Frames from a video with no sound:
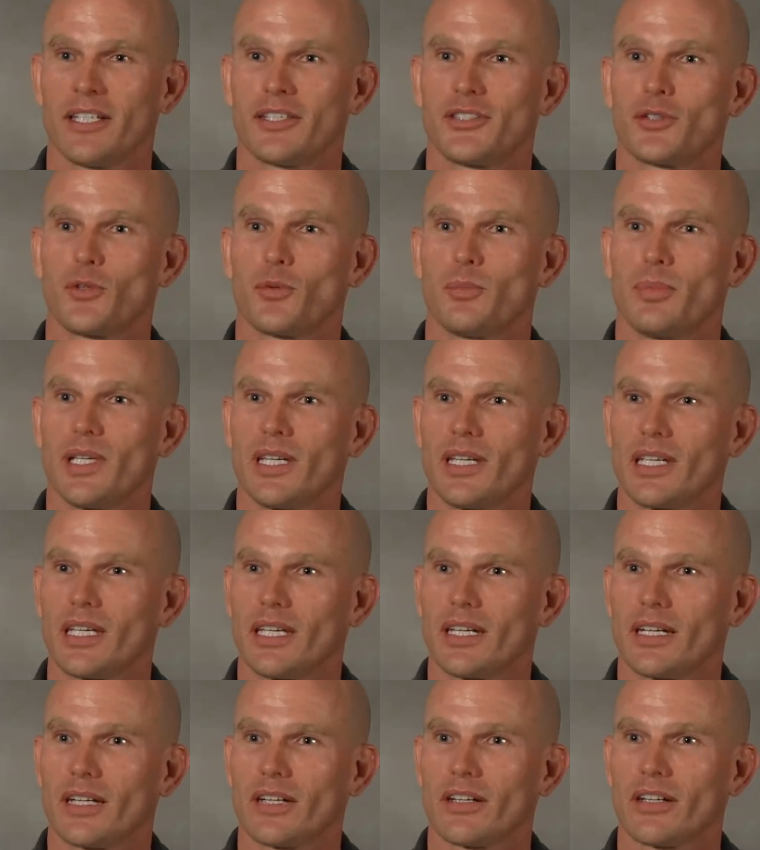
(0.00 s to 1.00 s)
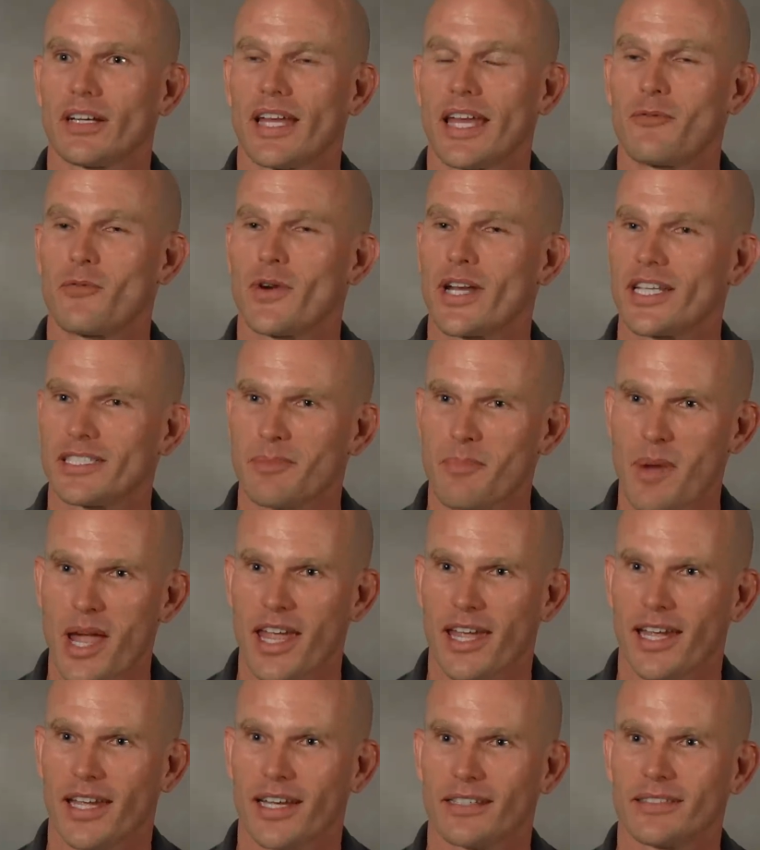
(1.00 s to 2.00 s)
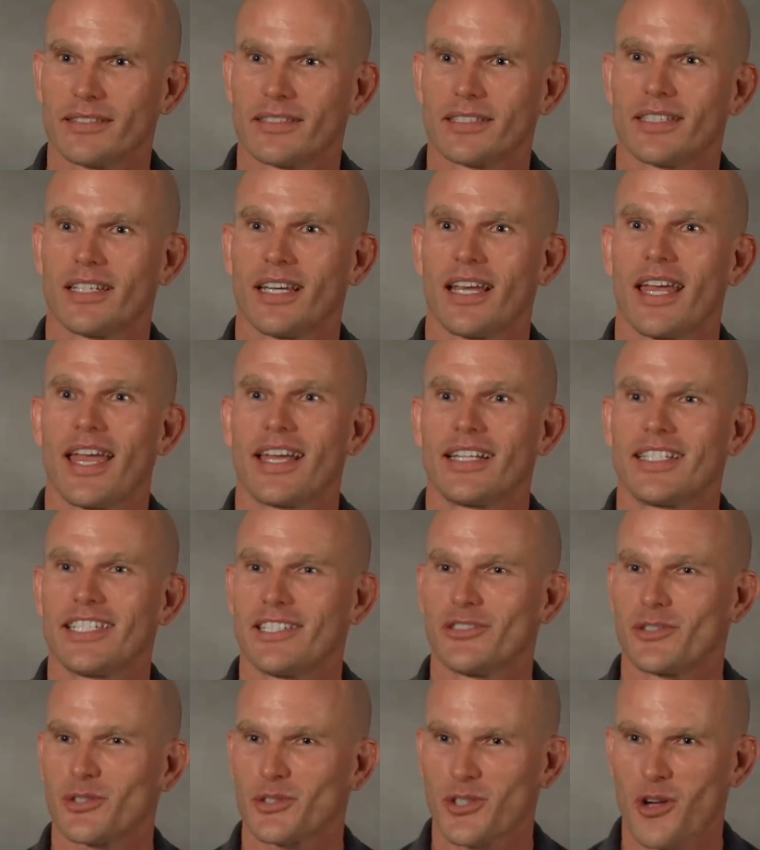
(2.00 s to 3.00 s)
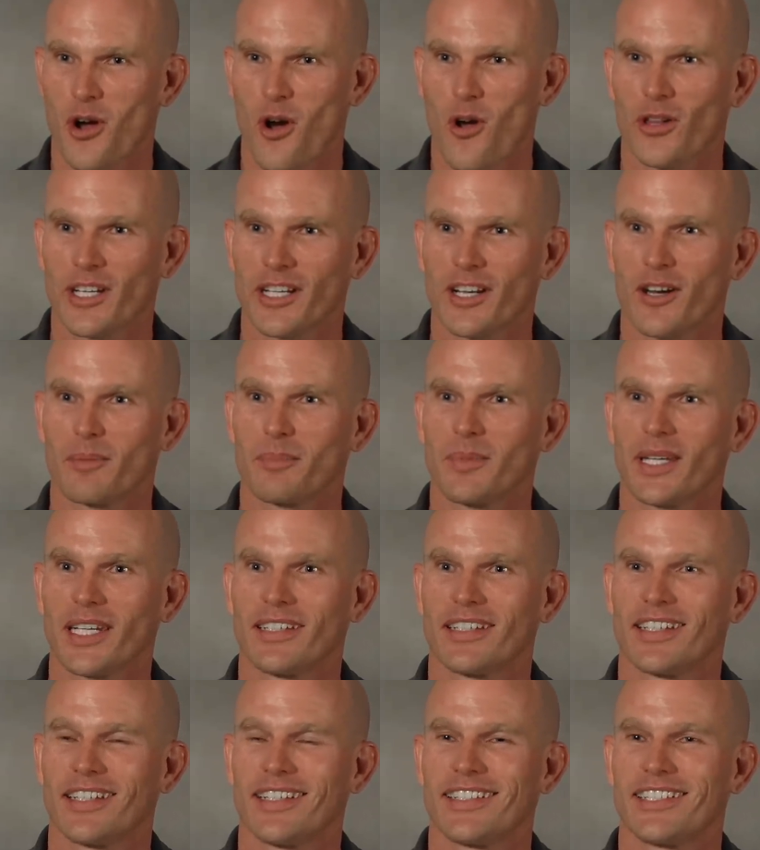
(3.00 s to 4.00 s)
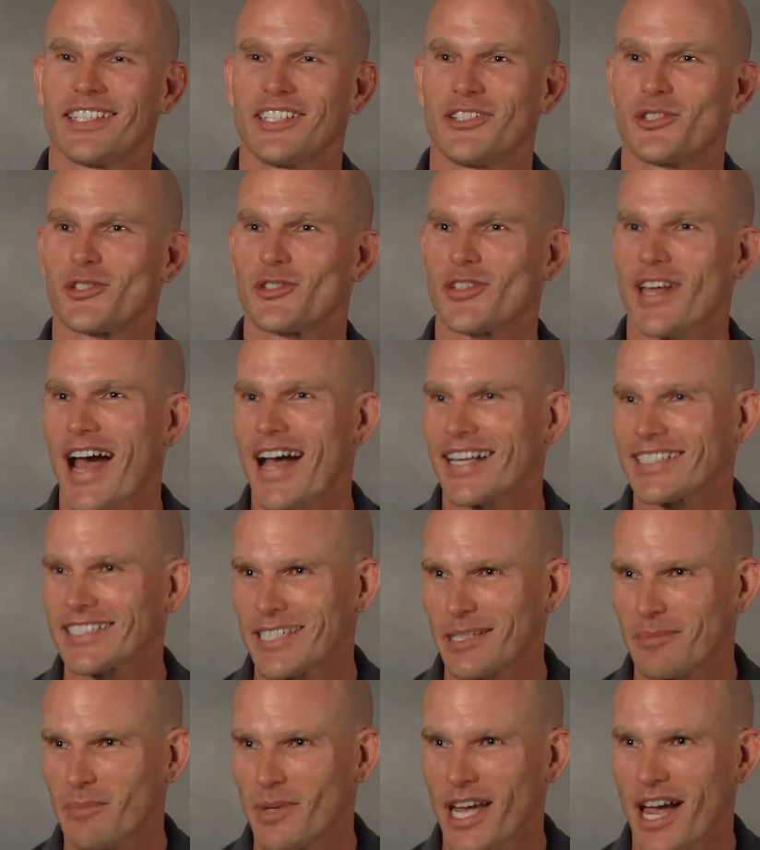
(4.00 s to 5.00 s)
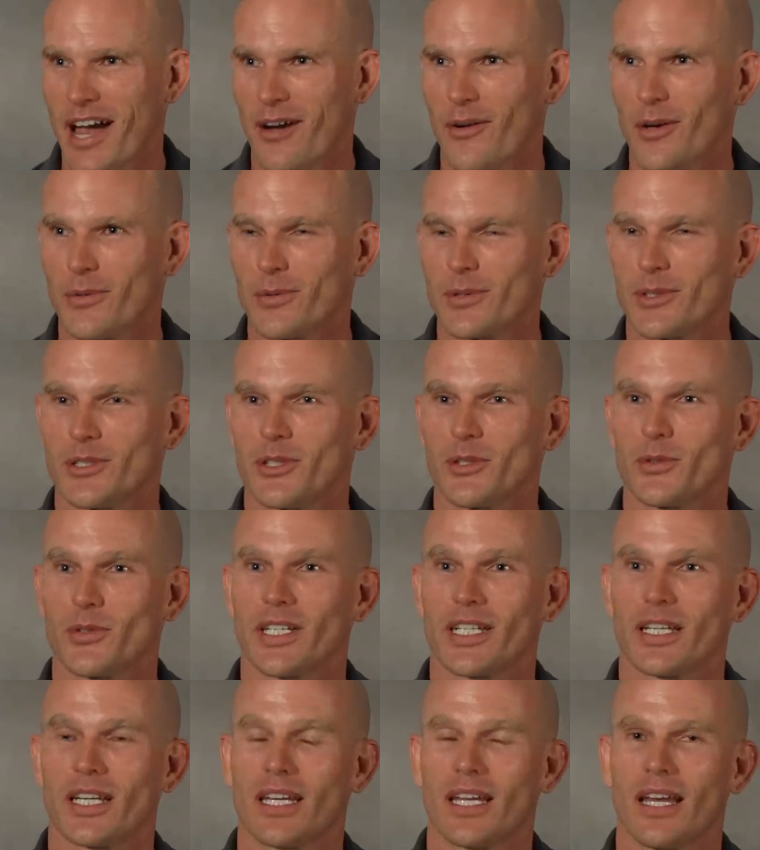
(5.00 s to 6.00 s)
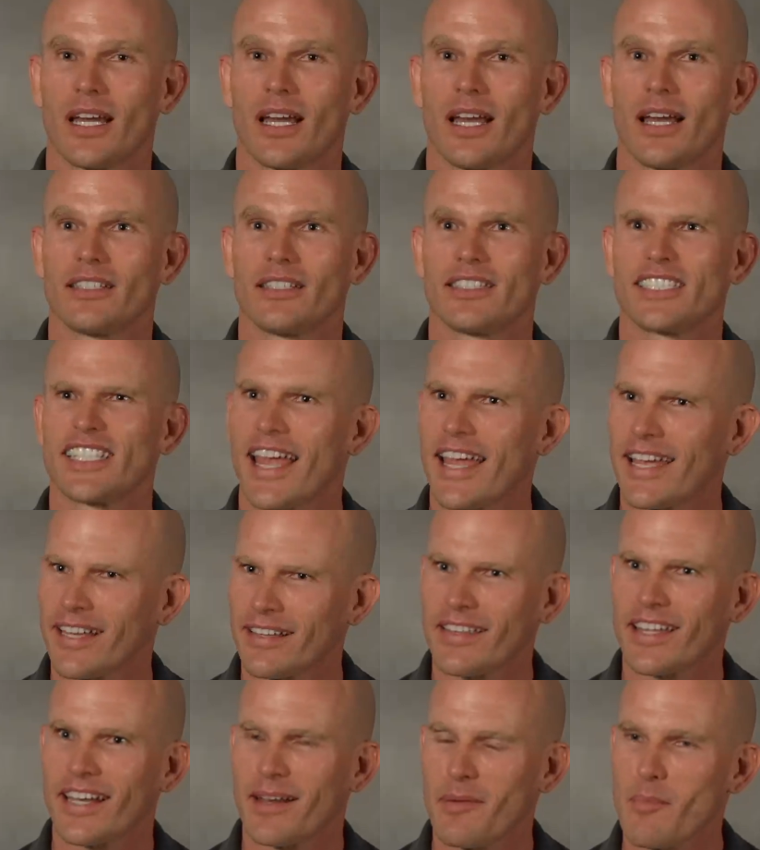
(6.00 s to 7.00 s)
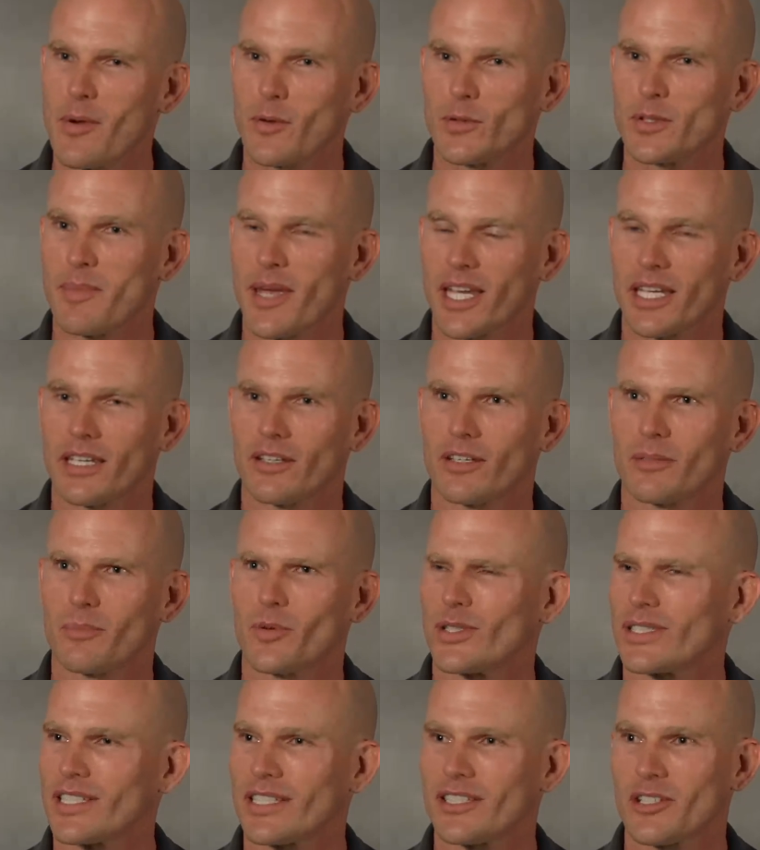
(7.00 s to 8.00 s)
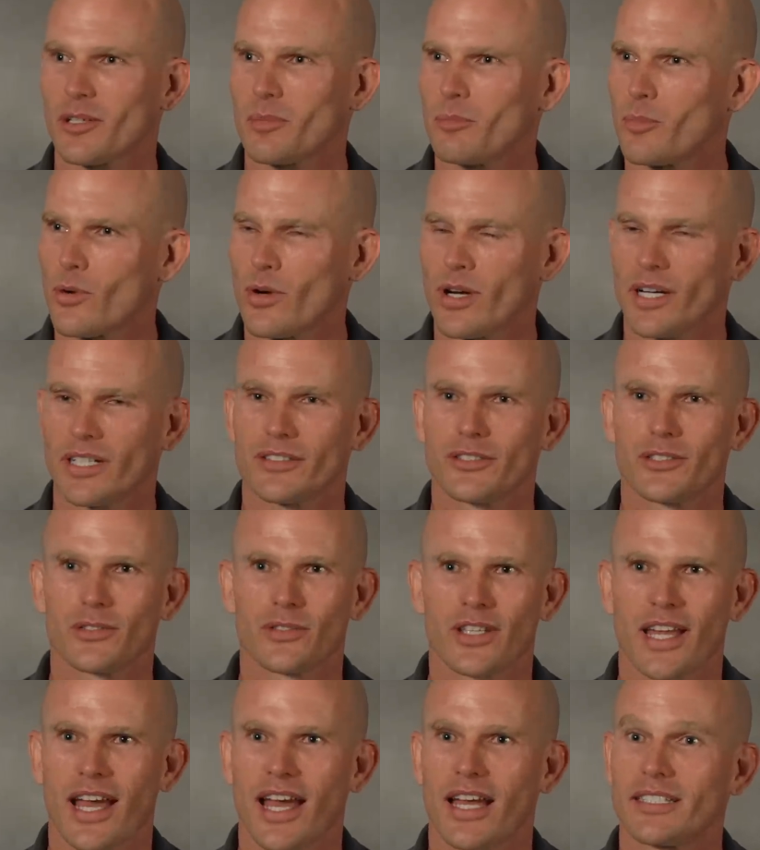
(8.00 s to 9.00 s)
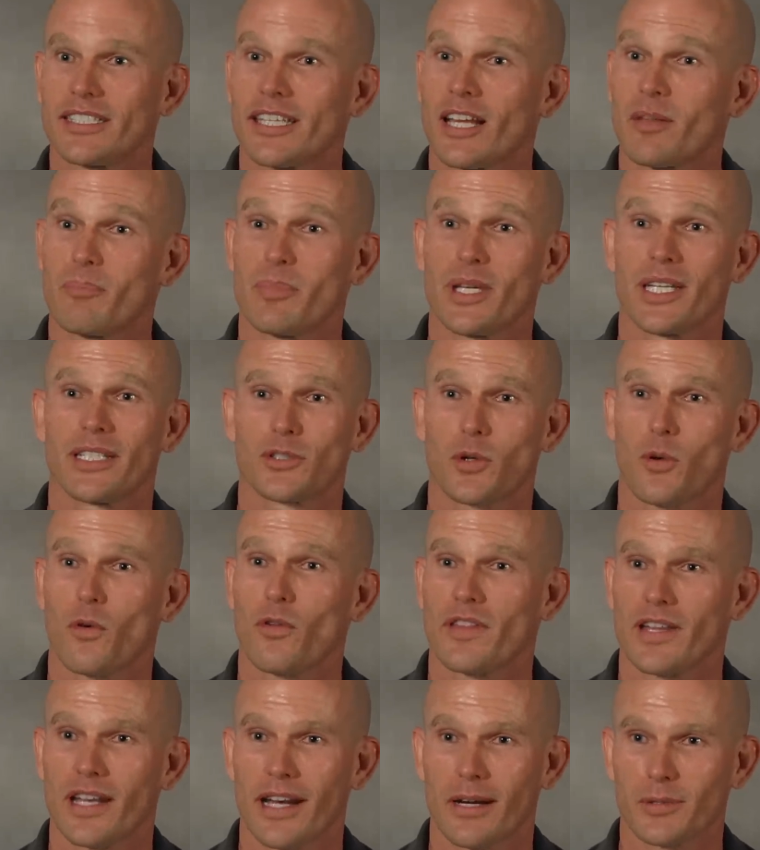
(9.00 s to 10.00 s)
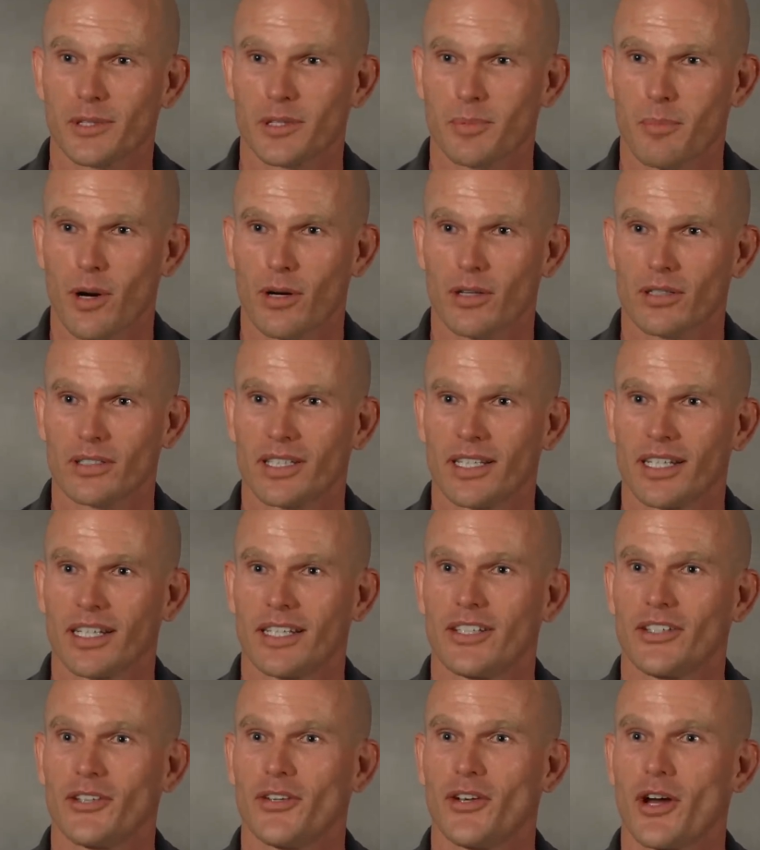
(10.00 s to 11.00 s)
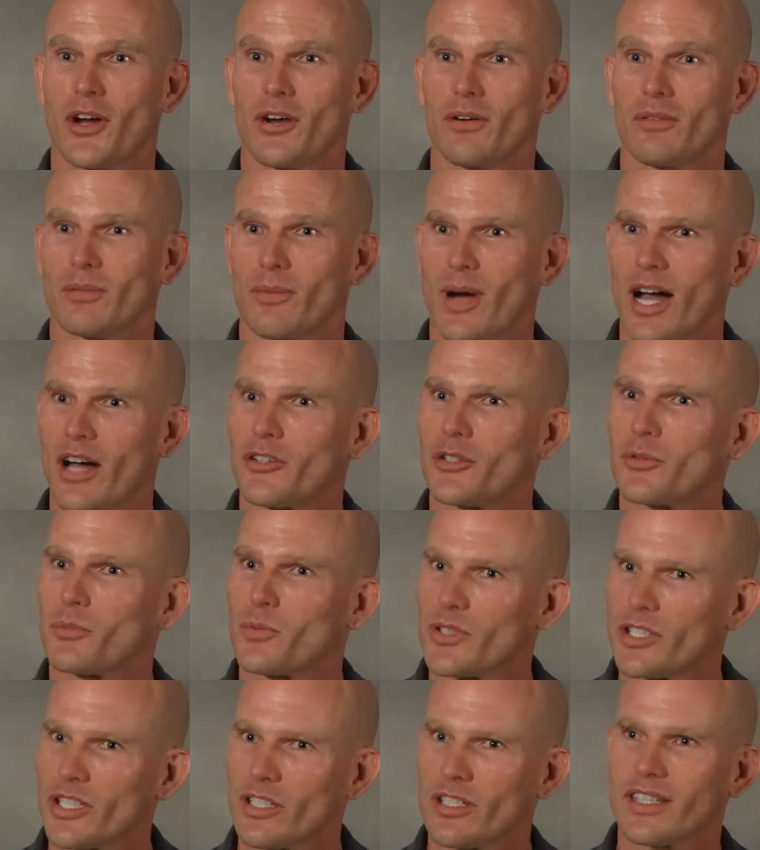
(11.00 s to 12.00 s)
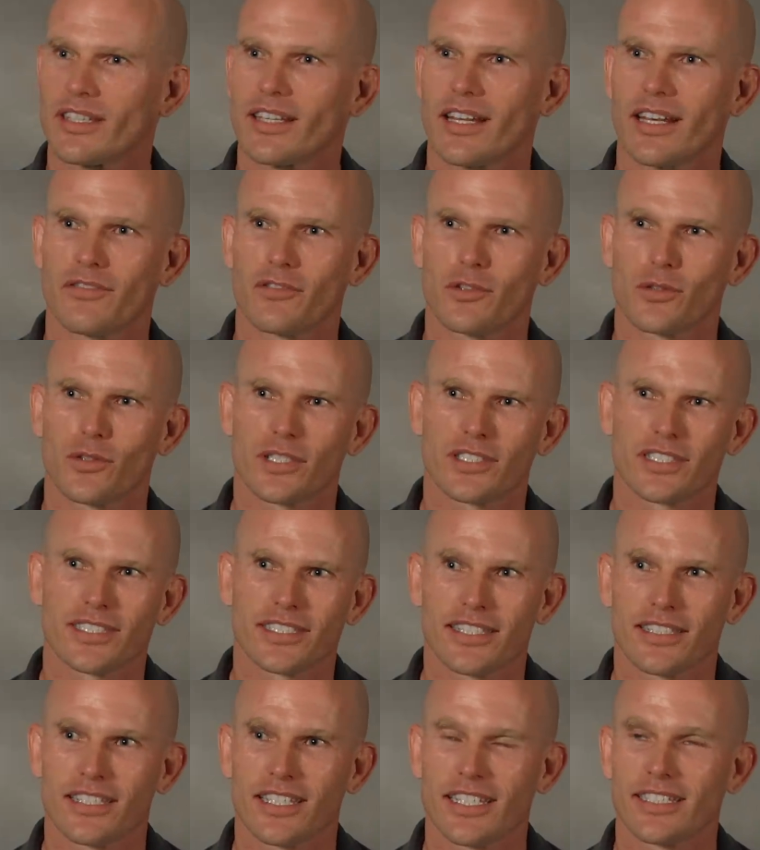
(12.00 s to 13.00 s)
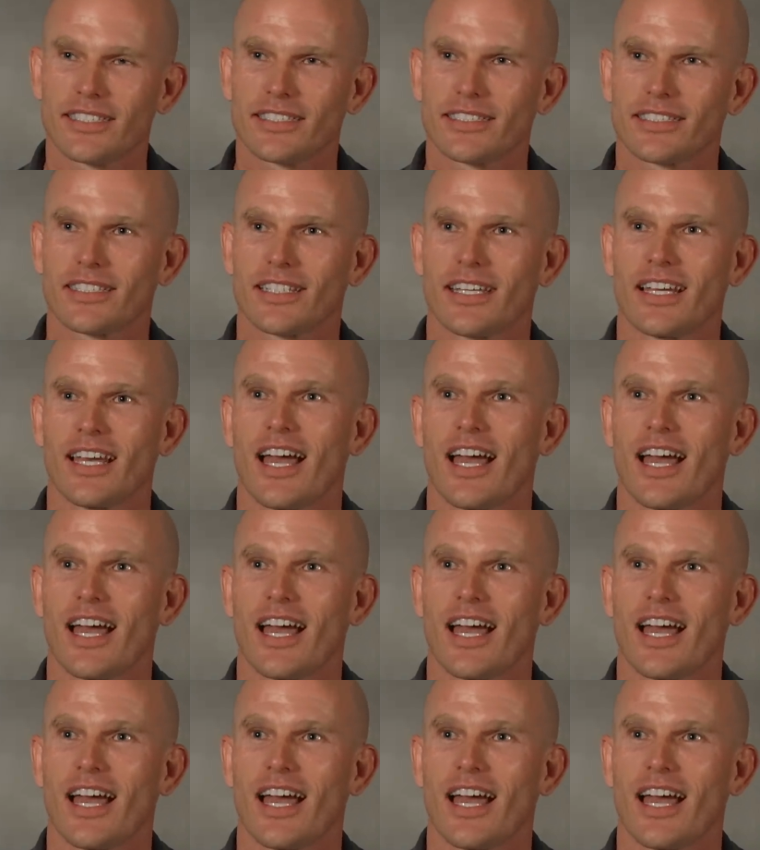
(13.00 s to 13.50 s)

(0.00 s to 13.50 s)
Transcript: So being here and raising my hand and teachers calling on me, teachers asking me how I was doing, saying that I was making good points. That's a good point. You're doing that. Tell, being told that I was smart. You know, wow, you're really good at that. Have you looked into this?